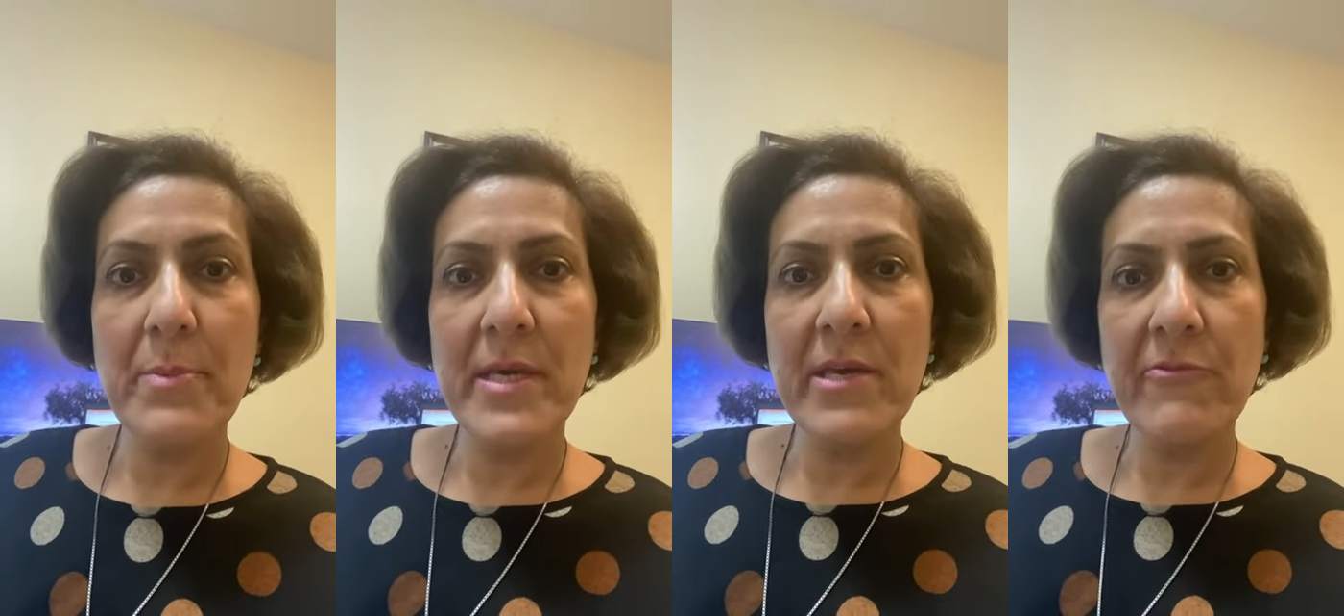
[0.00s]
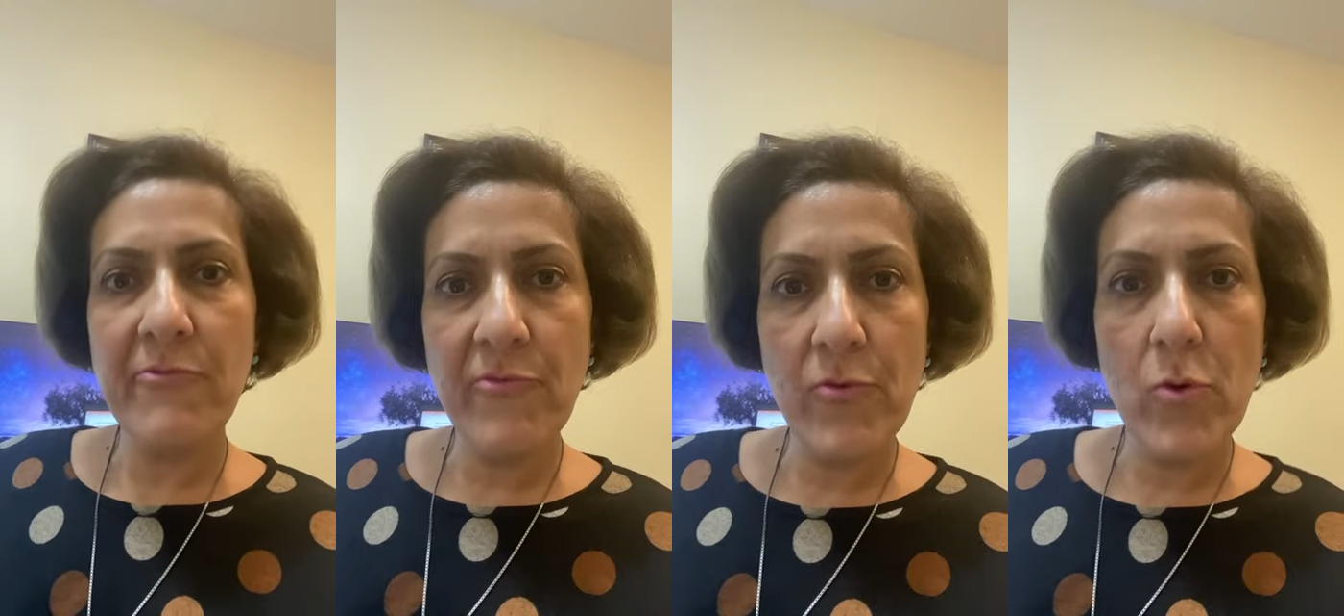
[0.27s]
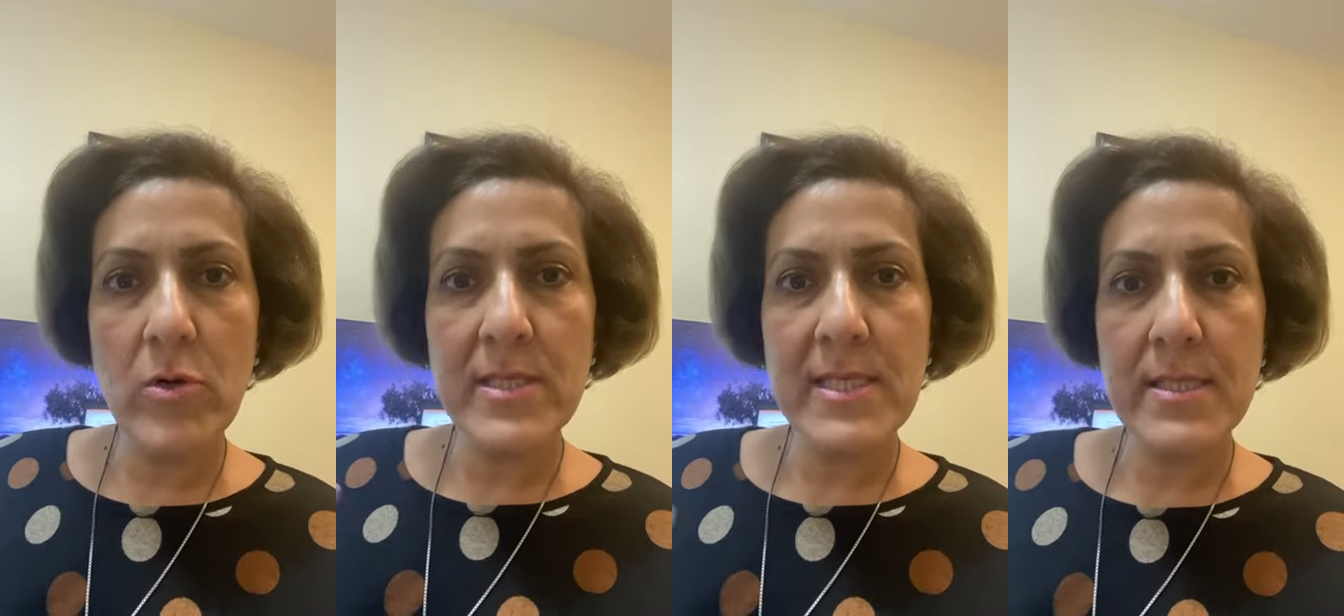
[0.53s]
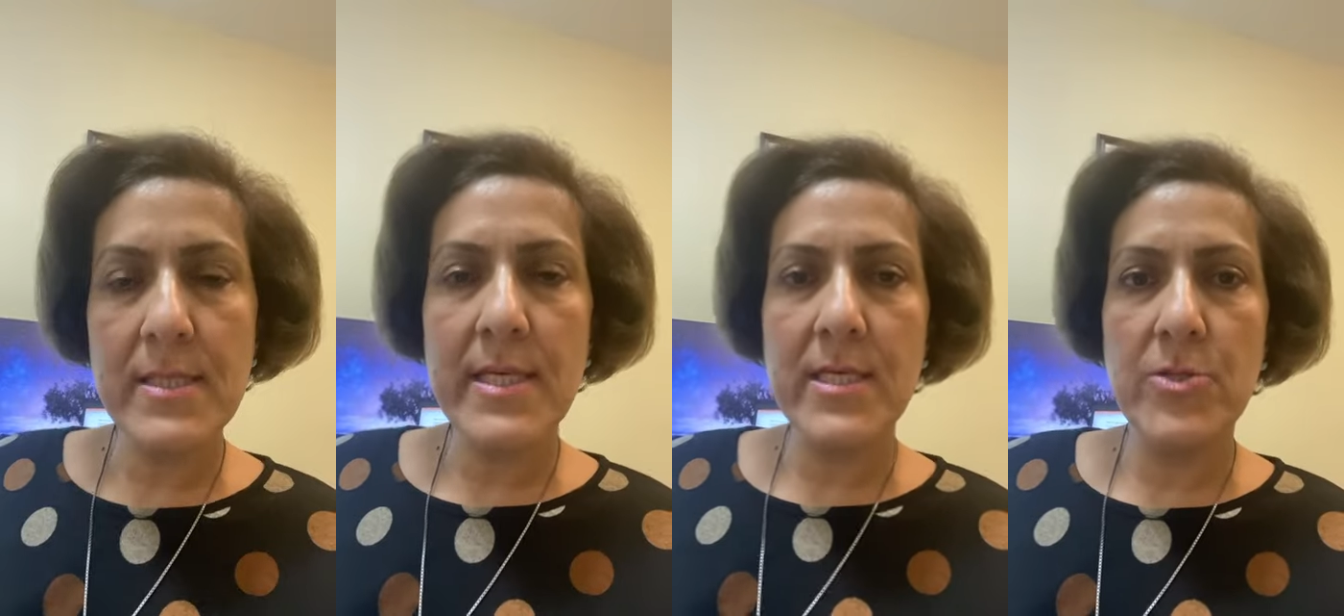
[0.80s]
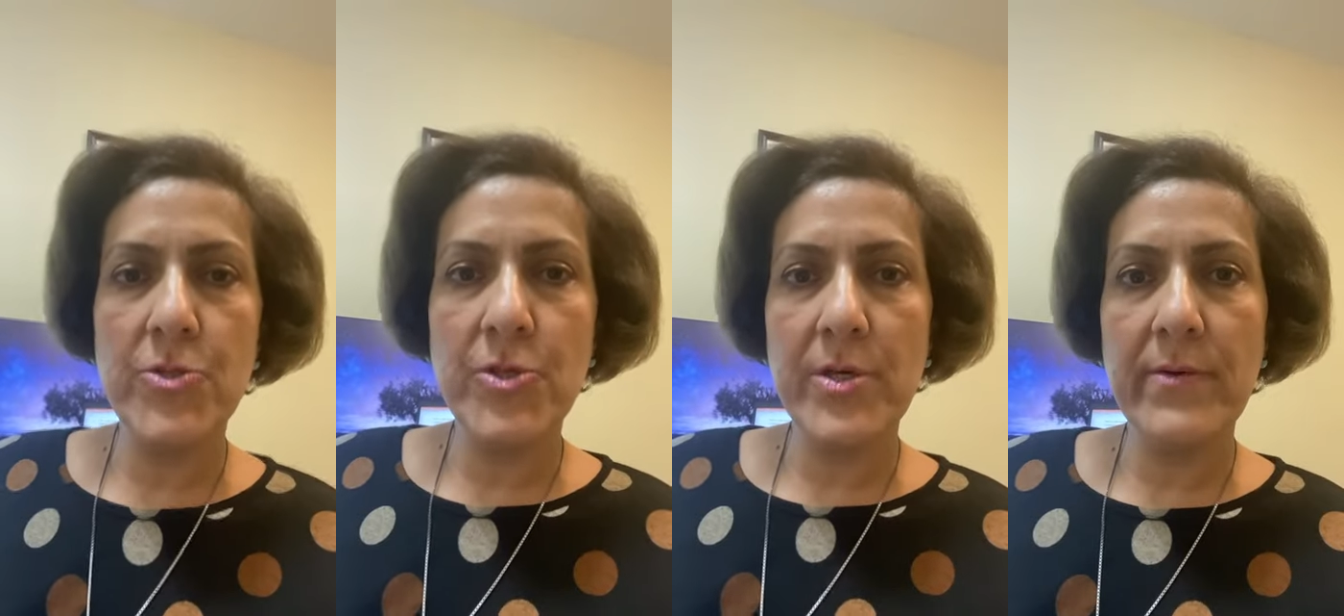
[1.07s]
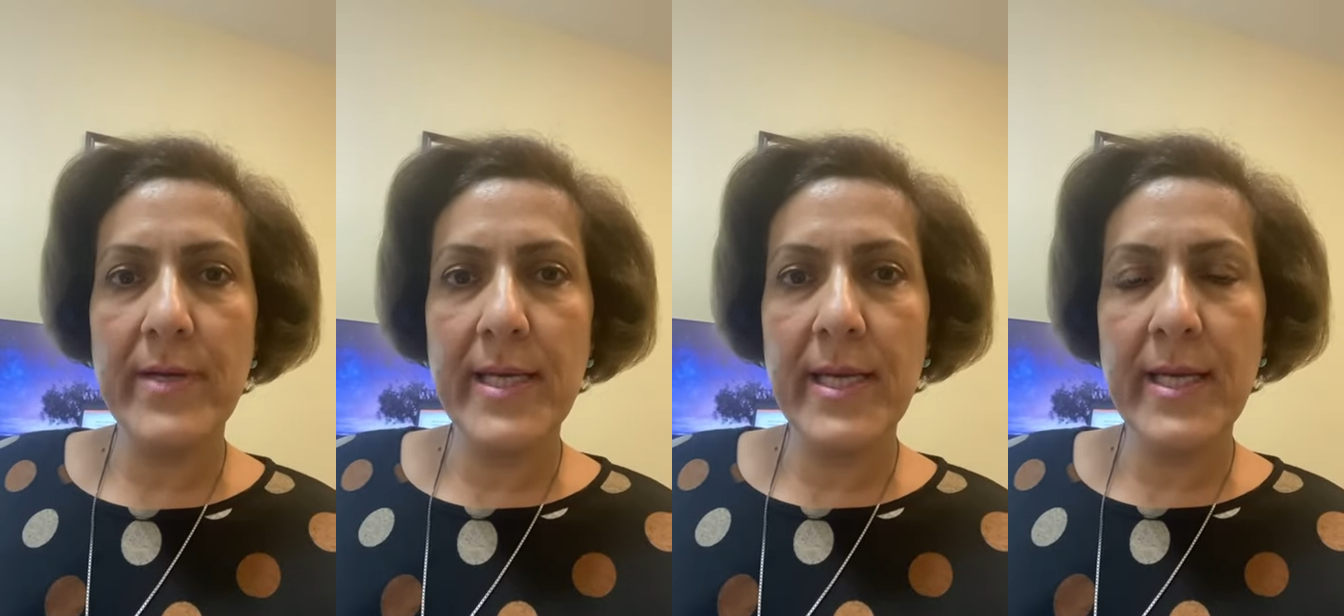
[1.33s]
before
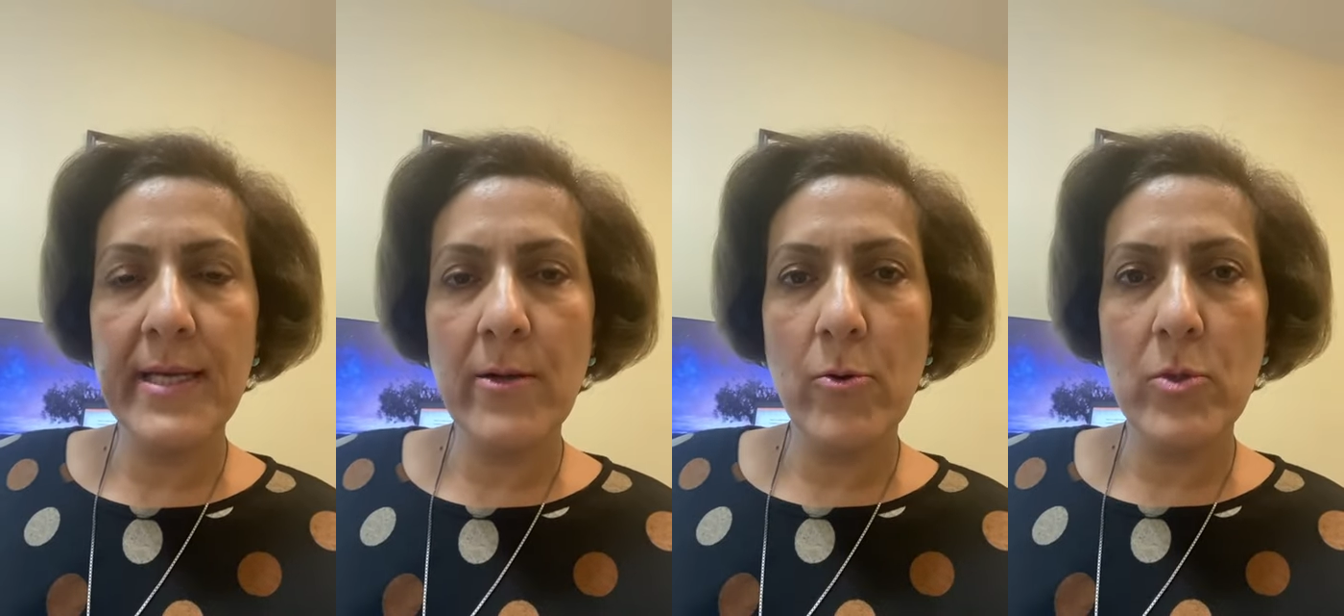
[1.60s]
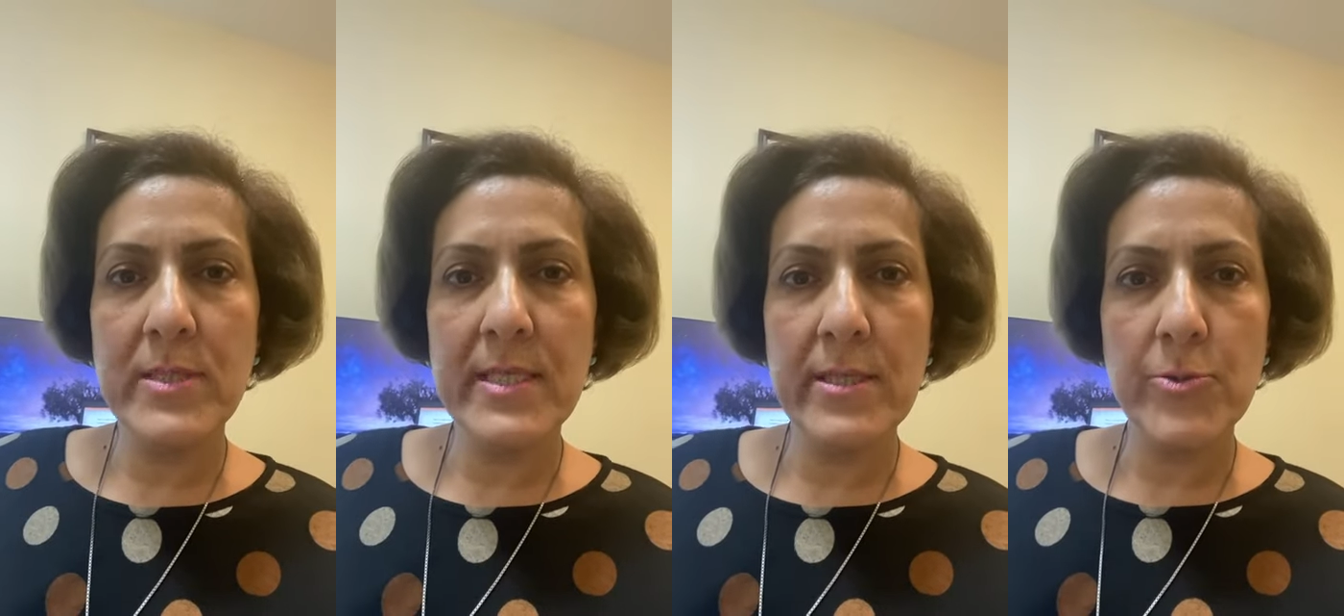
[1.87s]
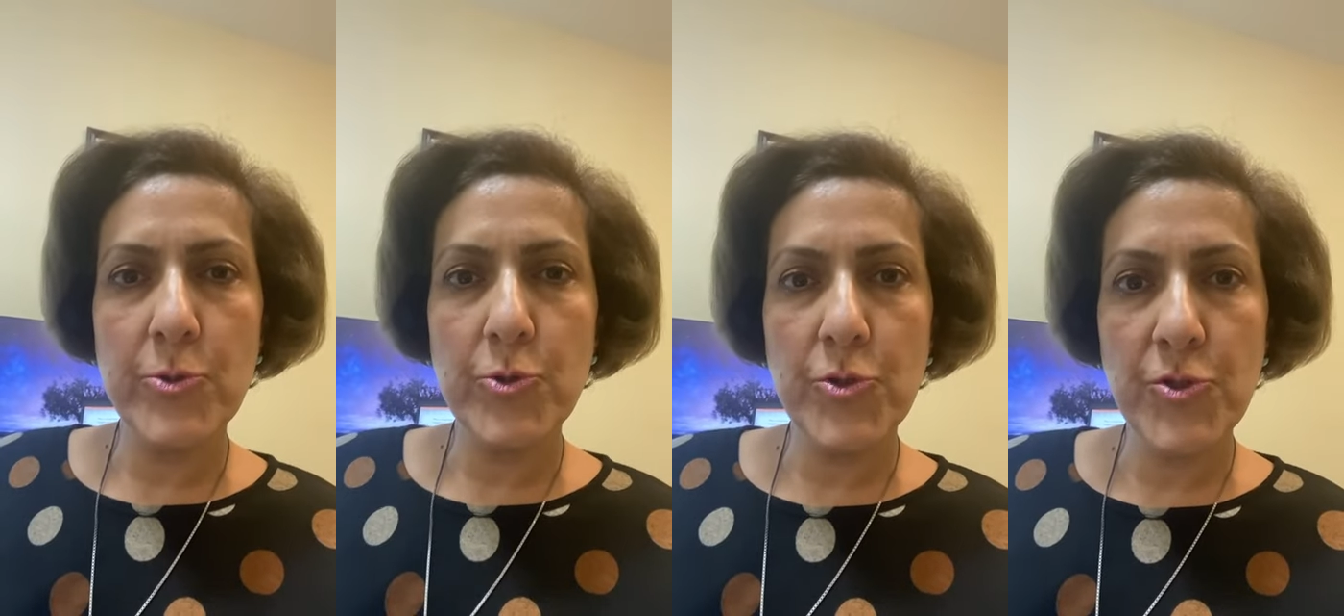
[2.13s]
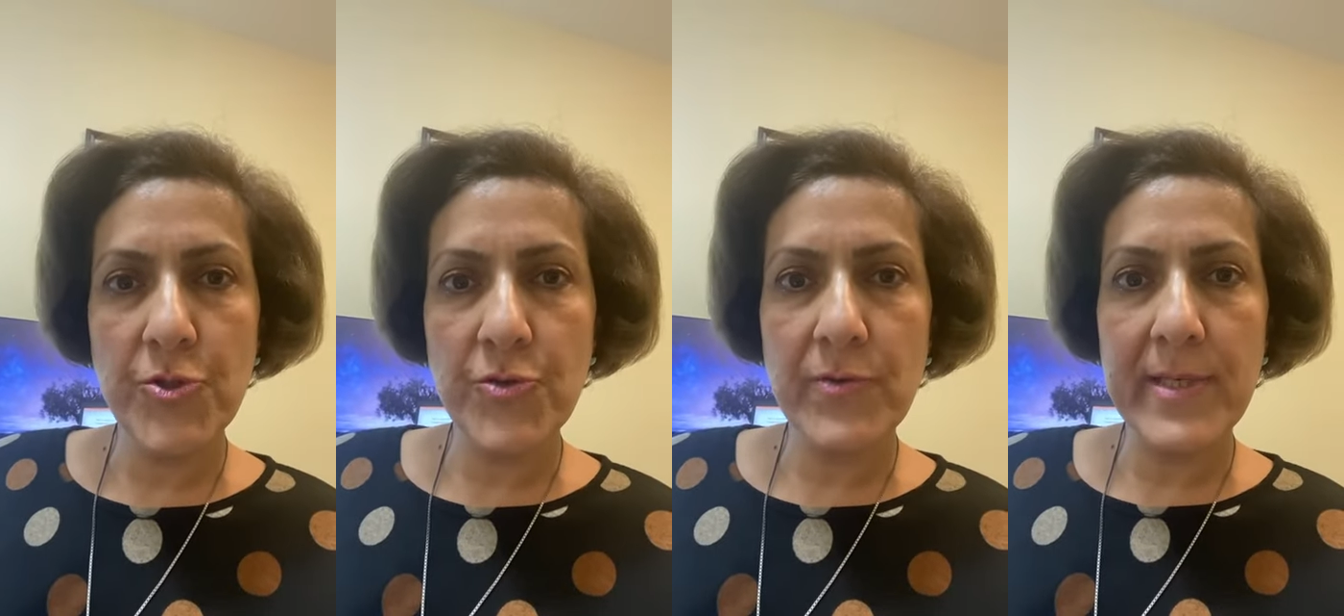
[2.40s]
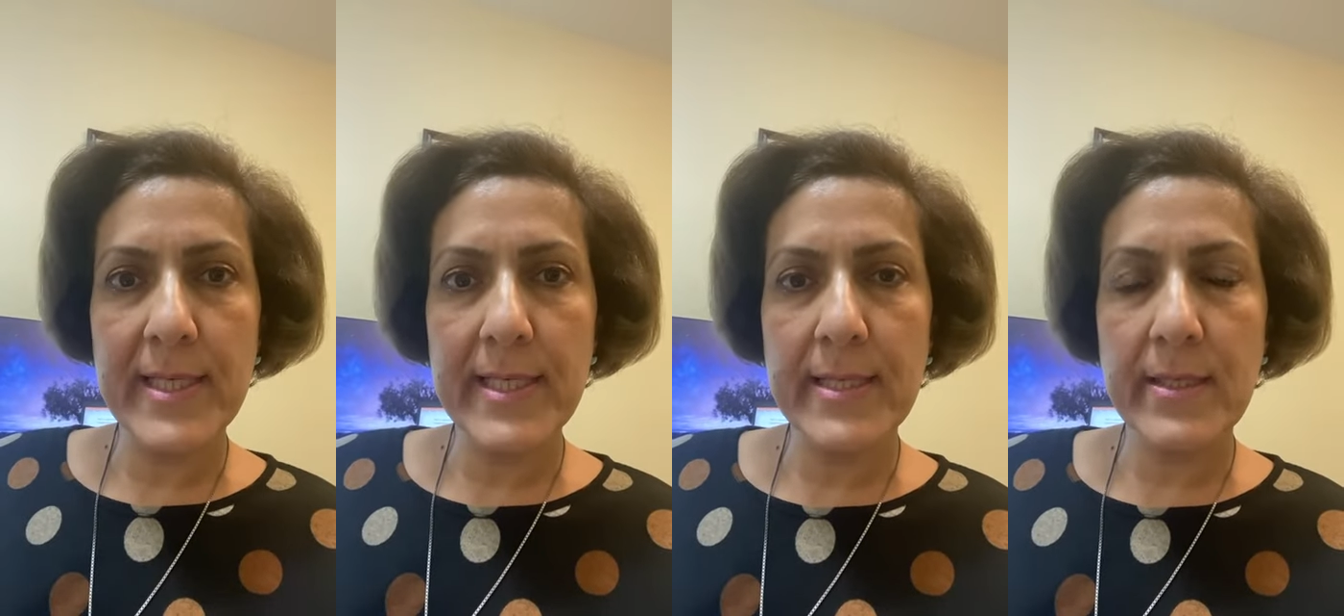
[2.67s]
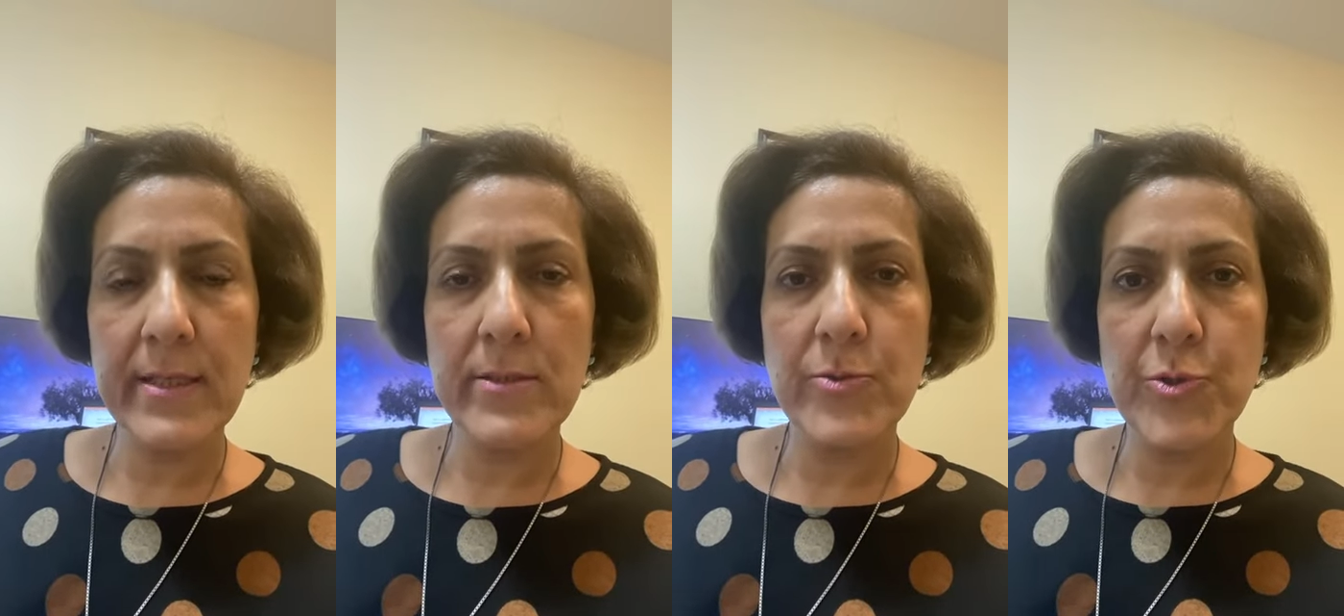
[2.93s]
surgery in order to shrink